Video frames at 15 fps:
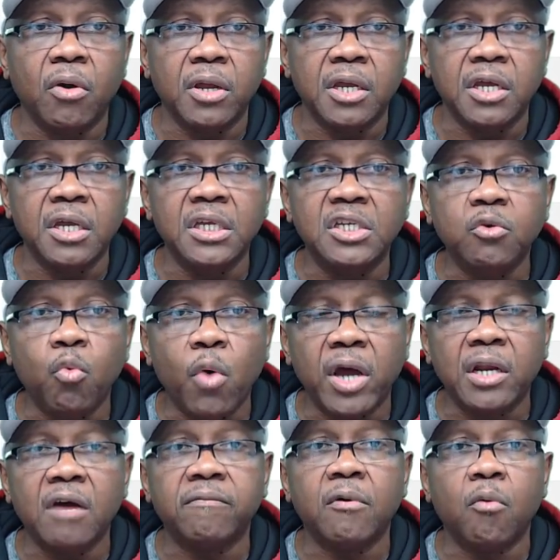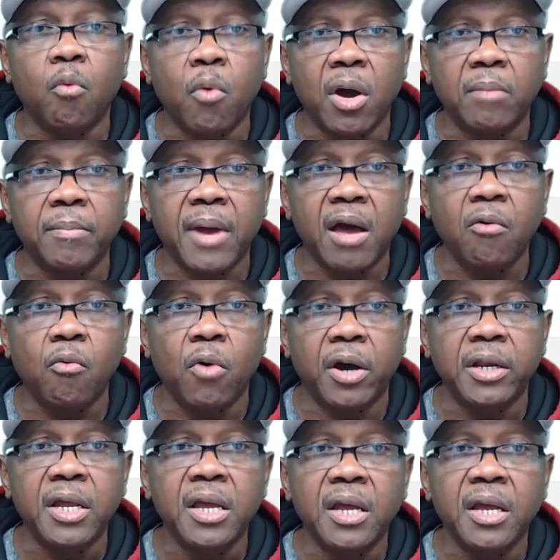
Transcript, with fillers: each one of them one by one